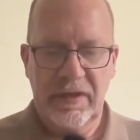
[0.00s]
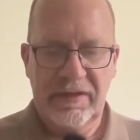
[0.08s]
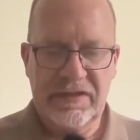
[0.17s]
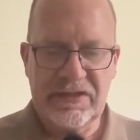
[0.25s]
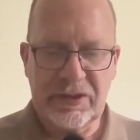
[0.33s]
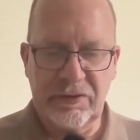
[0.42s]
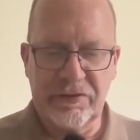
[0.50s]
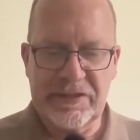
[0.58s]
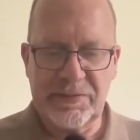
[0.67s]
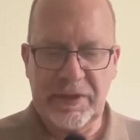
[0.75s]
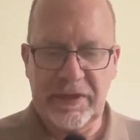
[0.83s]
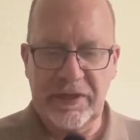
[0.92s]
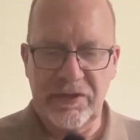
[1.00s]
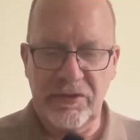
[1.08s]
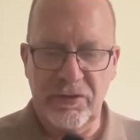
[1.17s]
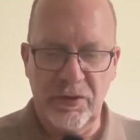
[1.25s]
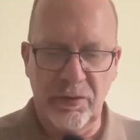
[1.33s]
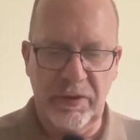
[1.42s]
This is God speaking. Do
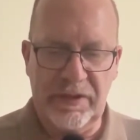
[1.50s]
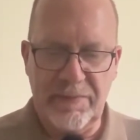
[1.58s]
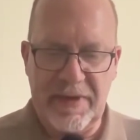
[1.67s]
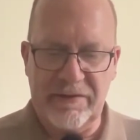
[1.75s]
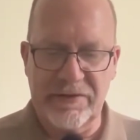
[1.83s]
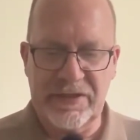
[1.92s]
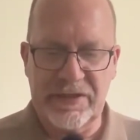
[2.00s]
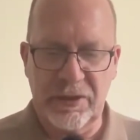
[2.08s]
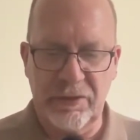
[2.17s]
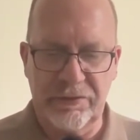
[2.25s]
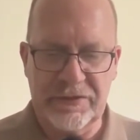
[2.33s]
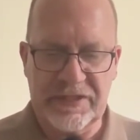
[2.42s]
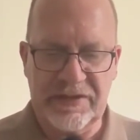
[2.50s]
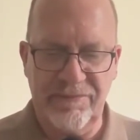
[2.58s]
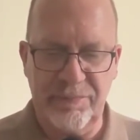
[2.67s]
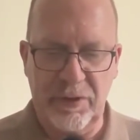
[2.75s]
you know when the mountain goats give